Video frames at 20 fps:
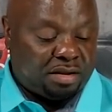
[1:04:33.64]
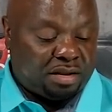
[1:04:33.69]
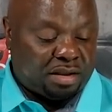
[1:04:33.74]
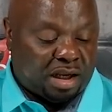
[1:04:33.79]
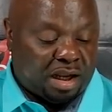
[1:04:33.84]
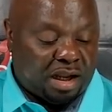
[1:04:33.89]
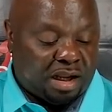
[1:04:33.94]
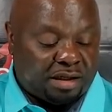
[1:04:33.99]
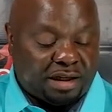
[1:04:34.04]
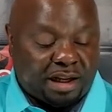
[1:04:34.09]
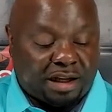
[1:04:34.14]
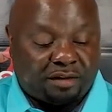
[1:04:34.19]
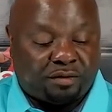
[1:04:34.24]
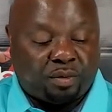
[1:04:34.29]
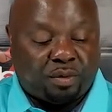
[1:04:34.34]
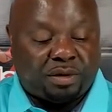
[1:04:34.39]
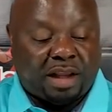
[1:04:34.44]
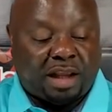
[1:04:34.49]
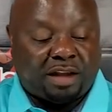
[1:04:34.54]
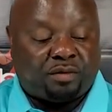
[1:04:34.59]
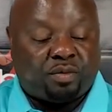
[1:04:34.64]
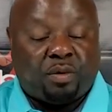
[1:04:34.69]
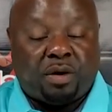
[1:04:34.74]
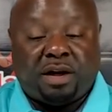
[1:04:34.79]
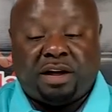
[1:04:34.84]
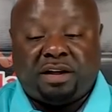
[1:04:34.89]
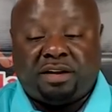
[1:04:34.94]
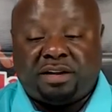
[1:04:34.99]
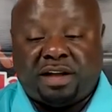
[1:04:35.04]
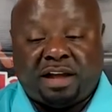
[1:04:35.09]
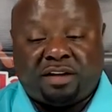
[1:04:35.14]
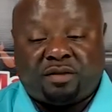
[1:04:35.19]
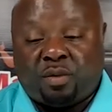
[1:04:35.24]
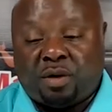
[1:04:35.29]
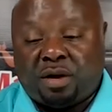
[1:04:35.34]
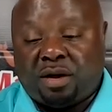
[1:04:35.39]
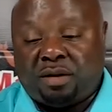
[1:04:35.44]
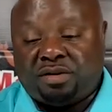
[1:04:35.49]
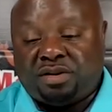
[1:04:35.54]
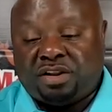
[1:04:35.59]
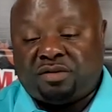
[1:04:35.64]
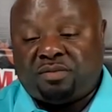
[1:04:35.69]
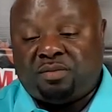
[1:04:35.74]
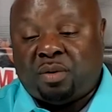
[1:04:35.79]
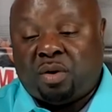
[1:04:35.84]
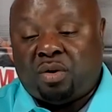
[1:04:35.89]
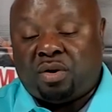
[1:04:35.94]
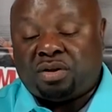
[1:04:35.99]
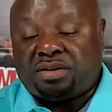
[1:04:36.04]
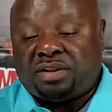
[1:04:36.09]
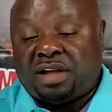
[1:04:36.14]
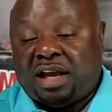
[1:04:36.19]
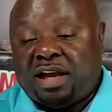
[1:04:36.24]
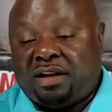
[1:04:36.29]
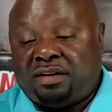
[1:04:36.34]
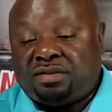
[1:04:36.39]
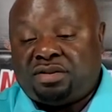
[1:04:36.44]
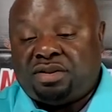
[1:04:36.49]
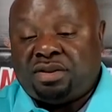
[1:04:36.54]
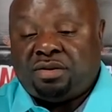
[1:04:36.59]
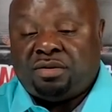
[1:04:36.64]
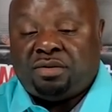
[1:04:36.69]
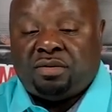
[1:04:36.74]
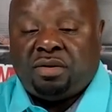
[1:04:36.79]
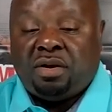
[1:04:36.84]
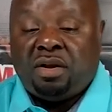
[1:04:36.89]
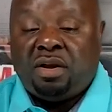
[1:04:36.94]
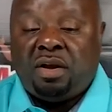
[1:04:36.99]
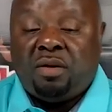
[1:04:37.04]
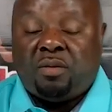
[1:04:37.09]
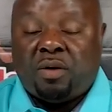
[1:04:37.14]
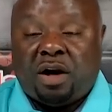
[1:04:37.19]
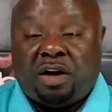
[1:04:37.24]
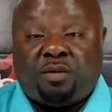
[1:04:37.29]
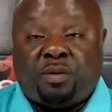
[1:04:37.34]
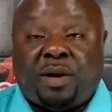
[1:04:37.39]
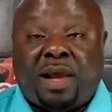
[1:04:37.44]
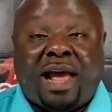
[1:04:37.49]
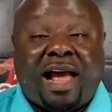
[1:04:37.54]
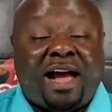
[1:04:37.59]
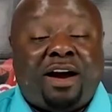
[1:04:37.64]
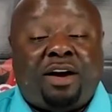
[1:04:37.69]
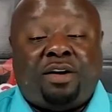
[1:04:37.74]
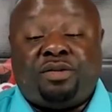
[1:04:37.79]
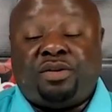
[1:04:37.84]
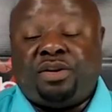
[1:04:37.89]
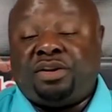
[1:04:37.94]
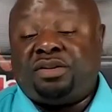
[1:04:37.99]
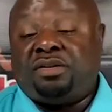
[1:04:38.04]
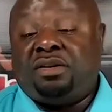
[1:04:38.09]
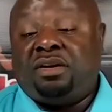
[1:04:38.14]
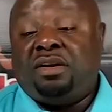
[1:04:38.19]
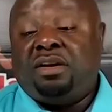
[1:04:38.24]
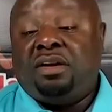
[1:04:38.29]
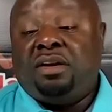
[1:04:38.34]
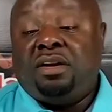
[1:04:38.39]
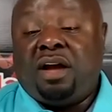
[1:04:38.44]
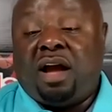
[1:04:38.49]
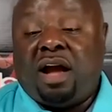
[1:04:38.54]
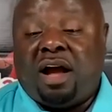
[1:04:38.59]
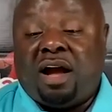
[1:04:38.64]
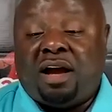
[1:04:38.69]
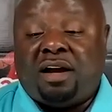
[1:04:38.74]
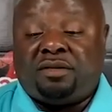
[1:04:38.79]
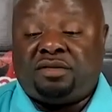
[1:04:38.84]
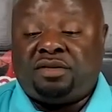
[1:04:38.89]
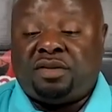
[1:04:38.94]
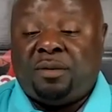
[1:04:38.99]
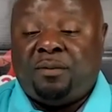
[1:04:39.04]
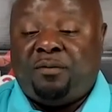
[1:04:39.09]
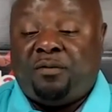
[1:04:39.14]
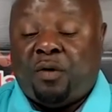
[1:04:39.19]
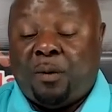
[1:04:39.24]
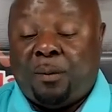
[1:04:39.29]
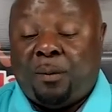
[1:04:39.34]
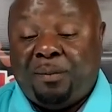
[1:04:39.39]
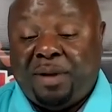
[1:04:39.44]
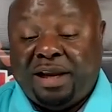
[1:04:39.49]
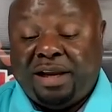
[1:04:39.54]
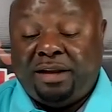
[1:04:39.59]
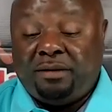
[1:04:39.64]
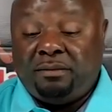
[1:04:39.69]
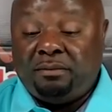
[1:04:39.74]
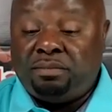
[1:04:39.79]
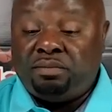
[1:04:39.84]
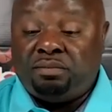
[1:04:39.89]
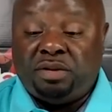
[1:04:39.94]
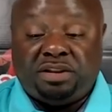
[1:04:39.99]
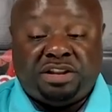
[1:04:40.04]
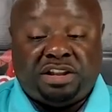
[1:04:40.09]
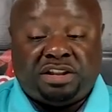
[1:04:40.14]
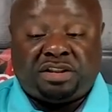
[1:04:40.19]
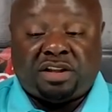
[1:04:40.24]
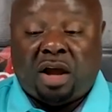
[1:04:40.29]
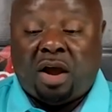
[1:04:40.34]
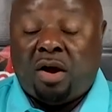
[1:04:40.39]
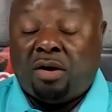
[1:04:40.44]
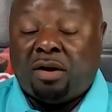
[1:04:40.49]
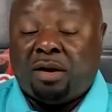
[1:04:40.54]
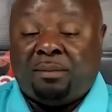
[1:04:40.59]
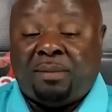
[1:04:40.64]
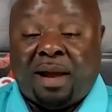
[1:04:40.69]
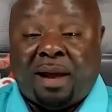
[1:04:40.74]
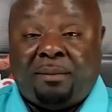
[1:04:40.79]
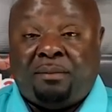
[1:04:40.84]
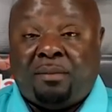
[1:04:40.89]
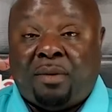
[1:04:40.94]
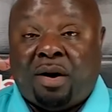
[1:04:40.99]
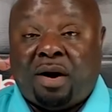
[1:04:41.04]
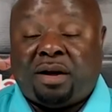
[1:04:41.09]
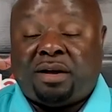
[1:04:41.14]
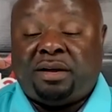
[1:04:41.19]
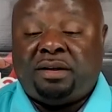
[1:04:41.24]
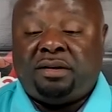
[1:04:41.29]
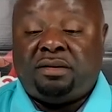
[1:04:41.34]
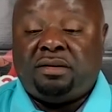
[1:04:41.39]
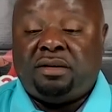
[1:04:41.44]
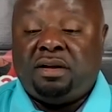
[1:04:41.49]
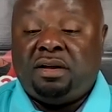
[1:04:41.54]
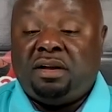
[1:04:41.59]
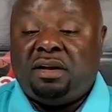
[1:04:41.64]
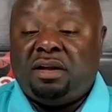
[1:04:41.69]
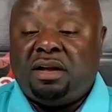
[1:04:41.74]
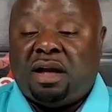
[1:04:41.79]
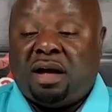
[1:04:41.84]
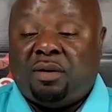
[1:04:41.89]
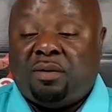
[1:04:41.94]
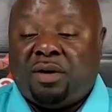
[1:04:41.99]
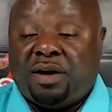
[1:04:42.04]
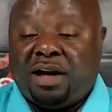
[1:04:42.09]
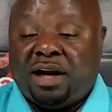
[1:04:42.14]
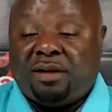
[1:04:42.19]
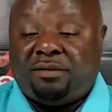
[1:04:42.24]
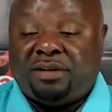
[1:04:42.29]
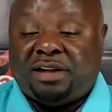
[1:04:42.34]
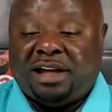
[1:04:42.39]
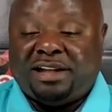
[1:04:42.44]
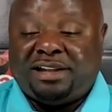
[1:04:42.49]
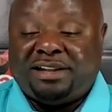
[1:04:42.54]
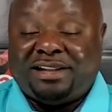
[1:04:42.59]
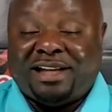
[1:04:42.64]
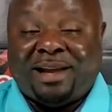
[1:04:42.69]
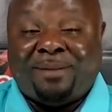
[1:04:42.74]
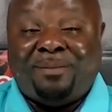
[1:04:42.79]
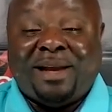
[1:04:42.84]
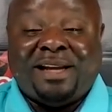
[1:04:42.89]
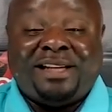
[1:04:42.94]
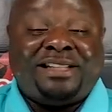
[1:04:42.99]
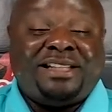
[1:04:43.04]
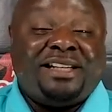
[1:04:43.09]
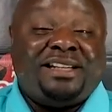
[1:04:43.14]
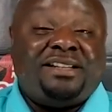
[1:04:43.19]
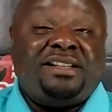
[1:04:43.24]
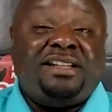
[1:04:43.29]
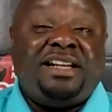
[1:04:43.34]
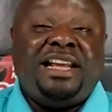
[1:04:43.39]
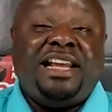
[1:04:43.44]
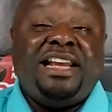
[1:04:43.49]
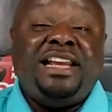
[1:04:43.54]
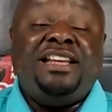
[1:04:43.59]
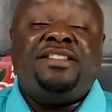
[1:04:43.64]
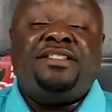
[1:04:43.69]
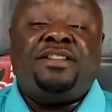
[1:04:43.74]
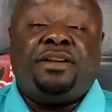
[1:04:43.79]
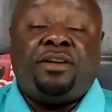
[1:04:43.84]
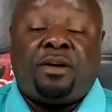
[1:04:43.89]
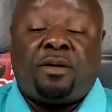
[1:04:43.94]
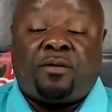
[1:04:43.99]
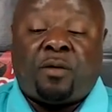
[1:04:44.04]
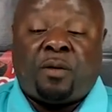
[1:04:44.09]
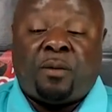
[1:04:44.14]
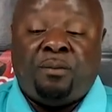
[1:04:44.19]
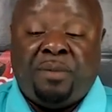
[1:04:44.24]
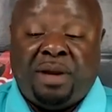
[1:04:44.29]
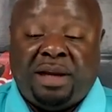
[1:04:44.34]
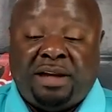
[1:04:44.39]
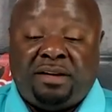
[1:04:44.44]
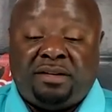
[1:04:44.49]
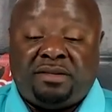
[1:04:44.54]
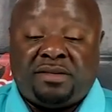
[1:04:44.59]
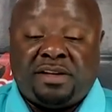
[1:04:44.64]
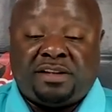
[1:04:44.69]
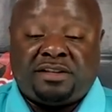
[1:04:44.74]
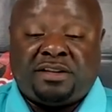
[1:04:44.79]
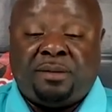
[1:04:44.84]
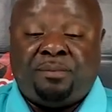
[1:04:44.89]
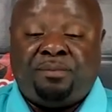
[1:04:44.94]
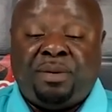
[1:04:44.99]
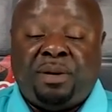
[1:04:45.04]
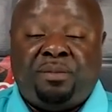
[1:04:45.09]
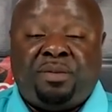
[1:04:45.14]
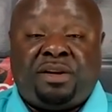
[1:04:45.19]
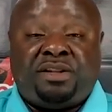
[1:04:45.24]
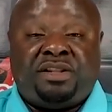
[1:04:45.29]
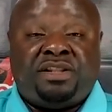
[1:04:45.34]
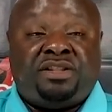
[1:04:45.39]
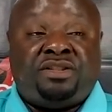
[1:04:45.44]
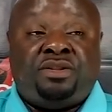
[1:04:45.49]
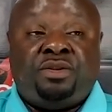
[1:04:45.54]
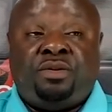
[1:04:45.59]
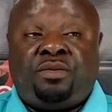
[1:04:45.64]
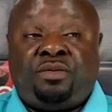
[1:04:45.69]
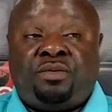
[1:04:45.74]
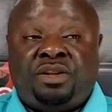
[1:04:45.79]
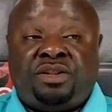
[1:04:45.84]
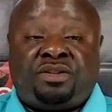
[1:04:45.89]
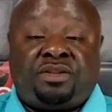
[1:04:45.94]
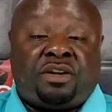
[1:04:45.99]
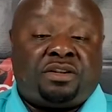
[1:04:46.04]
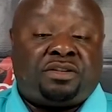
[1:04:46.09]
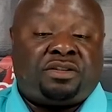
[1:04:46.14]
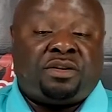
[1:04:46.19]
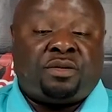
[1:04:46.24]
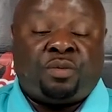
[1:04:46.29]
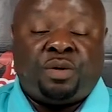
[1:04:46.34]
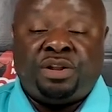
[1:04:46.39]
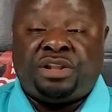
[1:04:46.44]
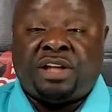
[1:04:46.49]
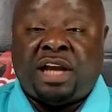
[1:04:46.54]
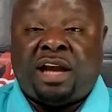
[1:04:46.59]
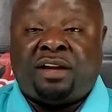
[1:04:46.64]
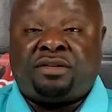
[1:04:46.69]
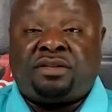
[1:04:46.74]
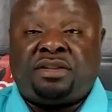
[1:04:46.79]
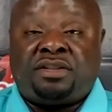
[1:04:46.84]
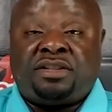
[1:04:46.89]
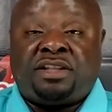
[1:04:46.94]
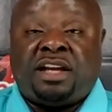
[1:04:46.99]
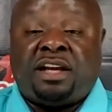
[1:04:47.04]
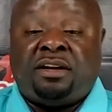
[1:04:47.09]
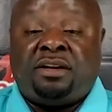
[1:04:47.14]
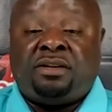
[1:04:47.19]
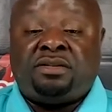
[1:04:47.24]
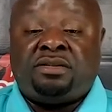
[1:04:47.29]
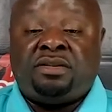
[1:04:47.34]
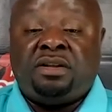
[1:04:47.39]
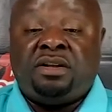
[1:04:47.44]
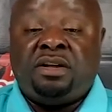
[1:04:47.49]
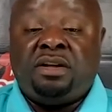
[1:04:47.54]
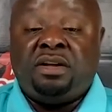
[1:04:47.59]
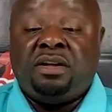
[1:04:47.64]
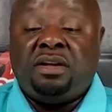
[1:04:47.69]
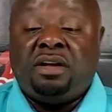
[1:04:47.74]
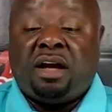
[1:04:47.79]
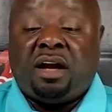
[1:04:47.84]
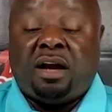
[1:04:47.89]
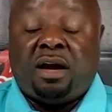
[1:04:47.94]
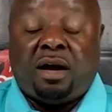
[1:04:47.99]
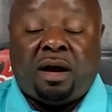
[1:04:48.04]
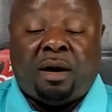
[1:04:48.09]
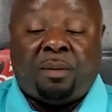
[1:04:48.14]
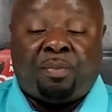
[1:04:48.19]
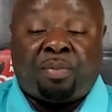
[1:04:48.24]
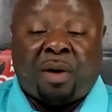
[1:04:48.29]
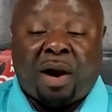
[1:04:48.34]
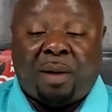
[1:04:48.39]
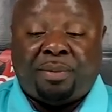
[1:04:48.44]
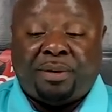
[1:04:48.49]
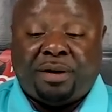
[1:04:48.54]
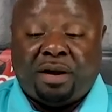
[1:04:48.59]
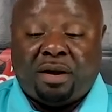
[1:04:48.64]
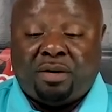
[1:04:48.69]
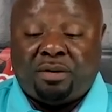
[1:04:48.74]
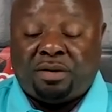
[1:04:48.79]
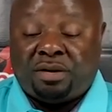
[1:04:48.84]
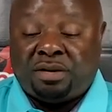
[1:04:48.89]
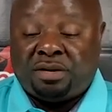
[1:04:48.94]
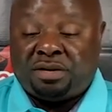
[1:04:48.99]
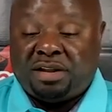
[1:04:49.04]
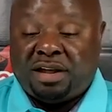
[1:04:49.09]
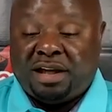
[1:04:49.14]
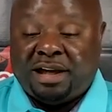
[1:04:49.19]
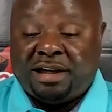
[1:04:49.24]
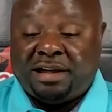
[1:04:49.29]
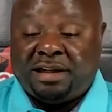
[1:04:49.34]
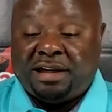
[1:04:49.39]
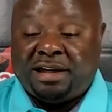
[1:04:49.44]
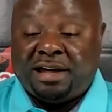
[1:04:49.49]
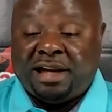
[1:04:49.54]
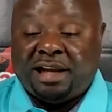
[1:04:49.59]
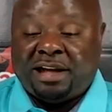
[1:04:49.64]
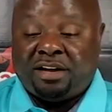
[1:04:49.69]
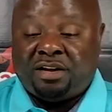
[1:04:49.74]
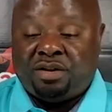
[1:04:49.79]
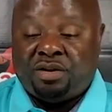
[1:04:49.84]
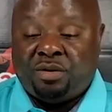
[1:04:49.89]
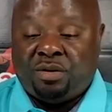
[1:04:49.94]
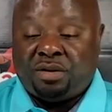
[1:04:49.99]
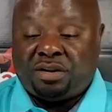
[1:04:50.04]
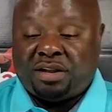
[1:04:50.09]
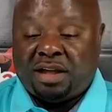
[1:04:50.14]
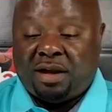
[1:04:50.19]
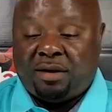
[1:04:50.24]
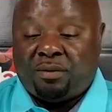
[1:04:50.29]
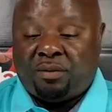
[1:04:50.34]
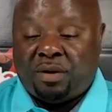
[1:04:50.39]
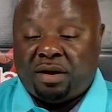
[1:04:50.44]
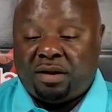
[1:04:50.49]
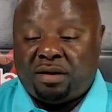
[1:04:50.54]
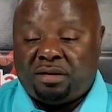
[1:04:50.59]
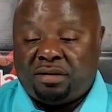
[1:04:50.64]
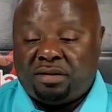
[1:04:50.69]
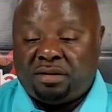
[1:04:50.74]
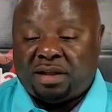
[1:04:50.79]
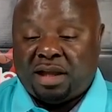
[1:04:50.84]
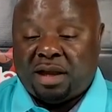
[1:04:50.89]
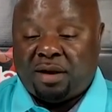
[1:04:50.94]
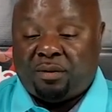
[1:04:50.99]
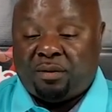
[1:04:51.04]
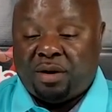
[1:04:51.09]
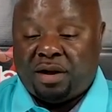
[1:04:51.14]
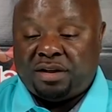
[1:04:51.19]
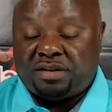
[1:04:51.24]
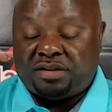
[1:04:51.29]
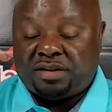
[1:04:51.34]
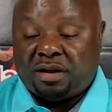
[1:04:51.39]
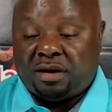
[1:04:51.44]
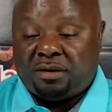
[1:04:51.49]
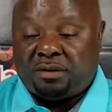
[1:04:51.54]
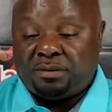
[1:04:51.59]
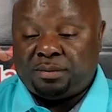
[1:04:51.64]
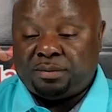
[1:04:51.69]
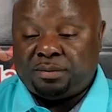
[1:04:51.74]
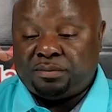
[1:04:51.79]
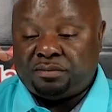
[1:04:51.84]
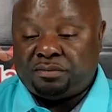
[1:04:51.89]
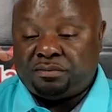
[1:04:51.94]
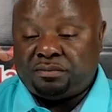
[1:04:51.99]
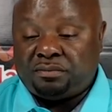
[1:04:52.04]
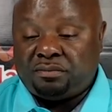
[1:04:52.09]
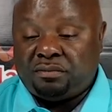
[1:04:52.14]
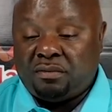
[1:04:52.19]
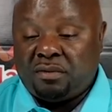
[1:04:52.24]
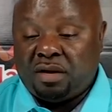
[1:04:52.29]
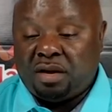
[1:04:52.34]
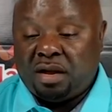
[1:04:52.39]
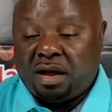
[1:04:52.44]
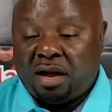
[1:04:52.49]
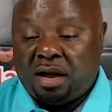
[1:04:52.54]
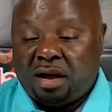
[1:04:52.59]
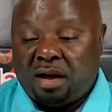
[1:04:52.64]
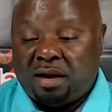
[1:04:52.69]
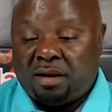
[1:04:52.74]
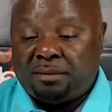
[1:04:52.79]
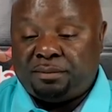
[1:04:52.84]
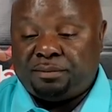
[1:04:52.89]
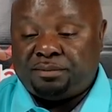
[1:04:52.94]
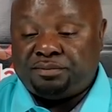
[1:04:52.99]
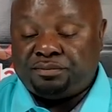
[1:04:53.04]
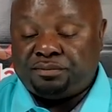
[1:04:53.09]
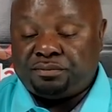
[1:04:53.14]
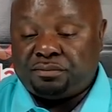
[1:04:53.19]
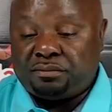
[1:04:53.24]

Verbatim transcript: uh, that's what that's what it that's what it just boils down to. Whereas with houses, uh, to, for me, it's just all about marketing or whatever. That that makes it easier for me. Now, some people can just do the research and reach out to sellers uh, or property owners, and, and they can do it that way. That way, so um,